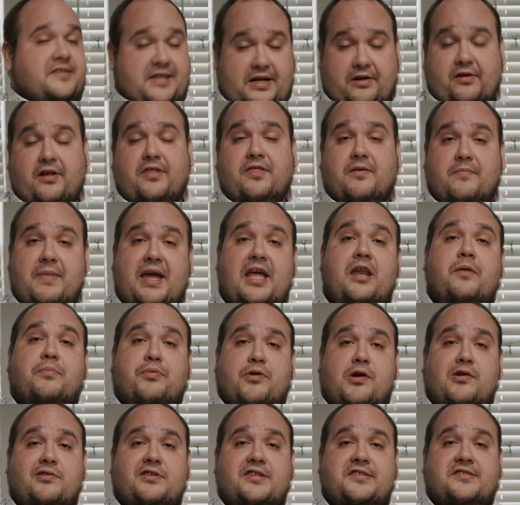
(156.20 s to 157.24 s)
Sarah, the man
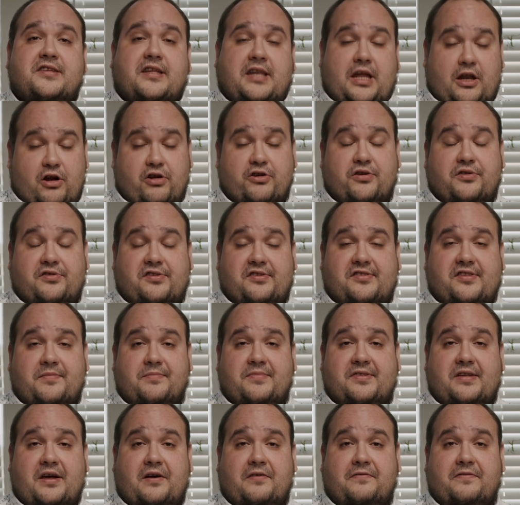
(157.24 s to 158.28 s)
approaches and introduces
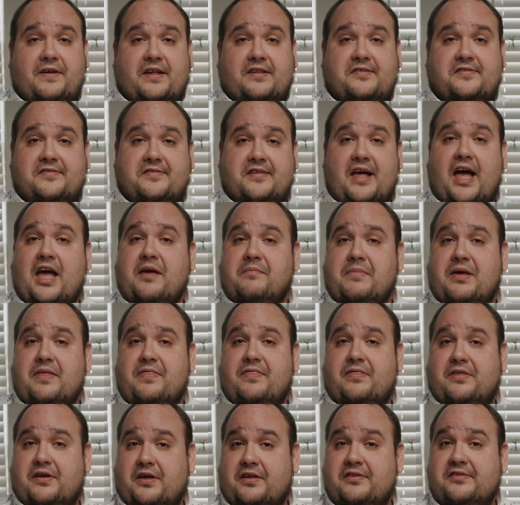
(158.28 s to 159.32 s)
himself as
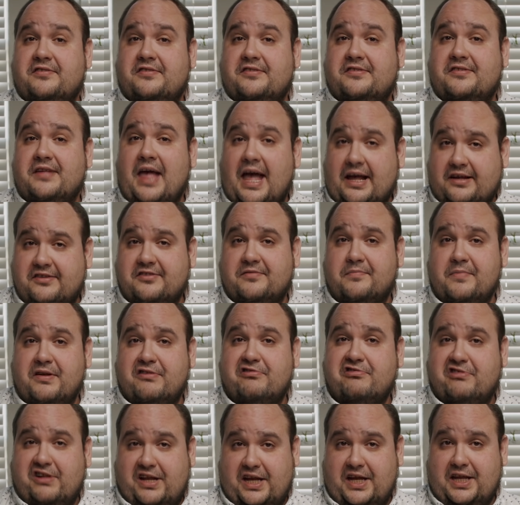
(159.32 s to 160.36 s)
Simon the Sex
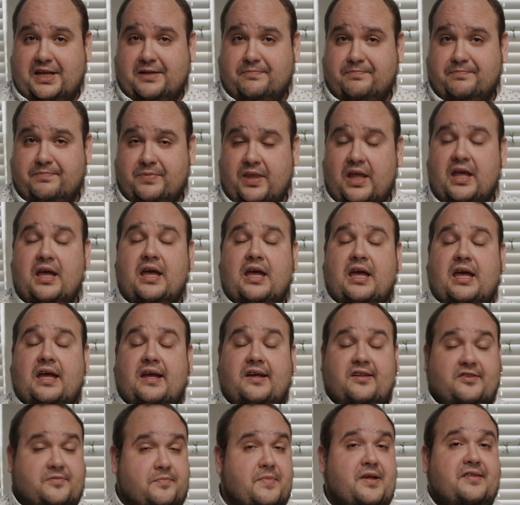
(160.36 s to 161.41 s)
Machine.
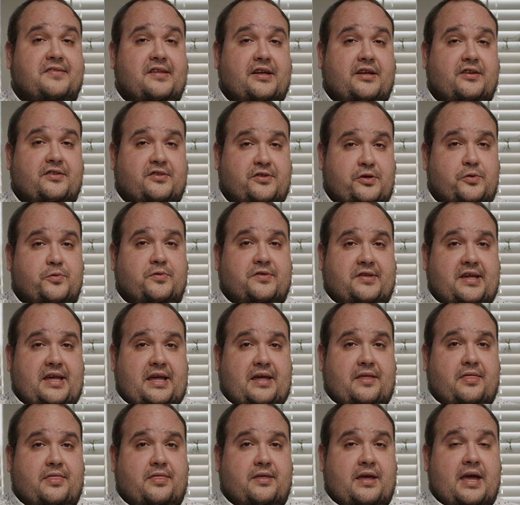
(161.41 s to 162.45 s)
He's missing two
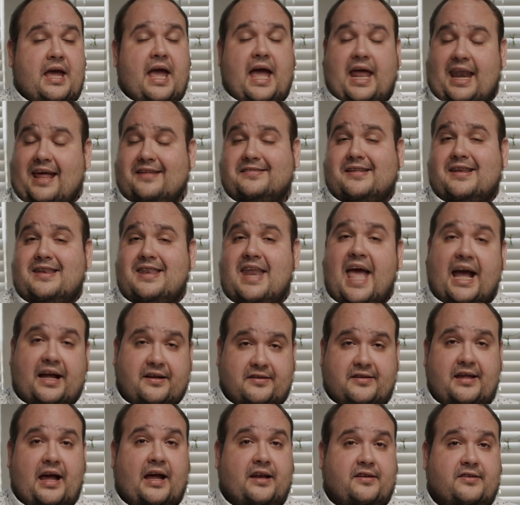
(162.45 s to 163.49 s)
teeth, and has a
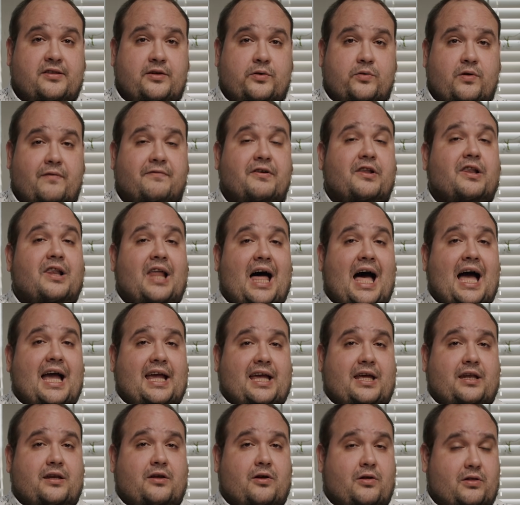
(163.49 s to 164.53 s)
neck tattoo of a
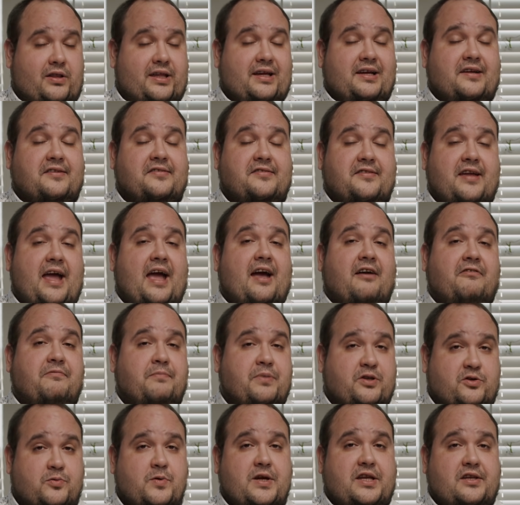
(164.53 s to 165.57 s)
lion holding a staff
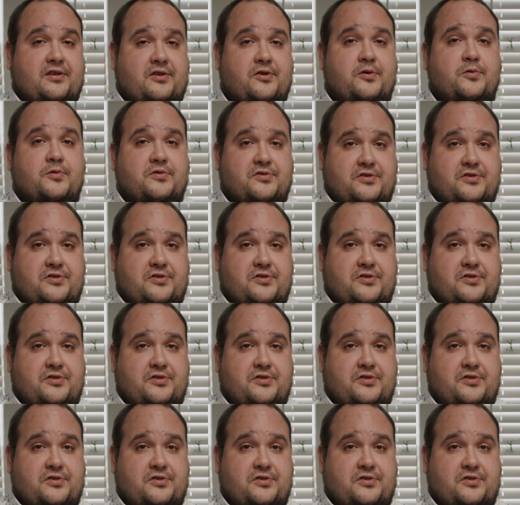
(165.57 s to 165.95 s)
between two